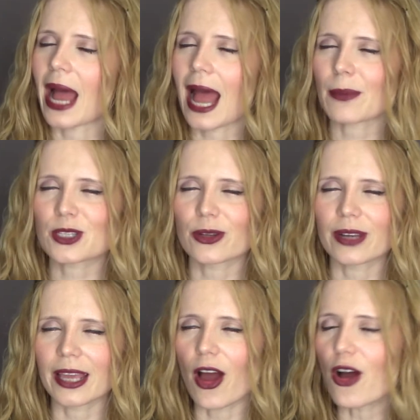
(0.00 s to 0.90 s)

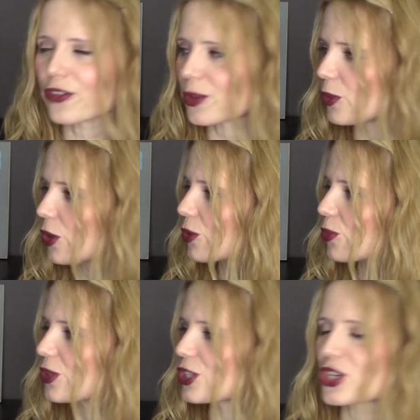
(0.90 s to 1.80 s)
absolutely over the
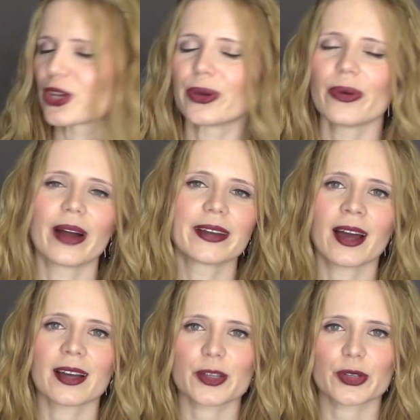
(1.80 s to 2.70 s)
moon with the two
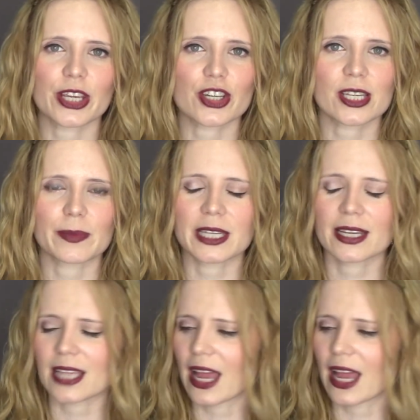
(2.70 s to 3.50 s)
NARS Audacious lipsticks.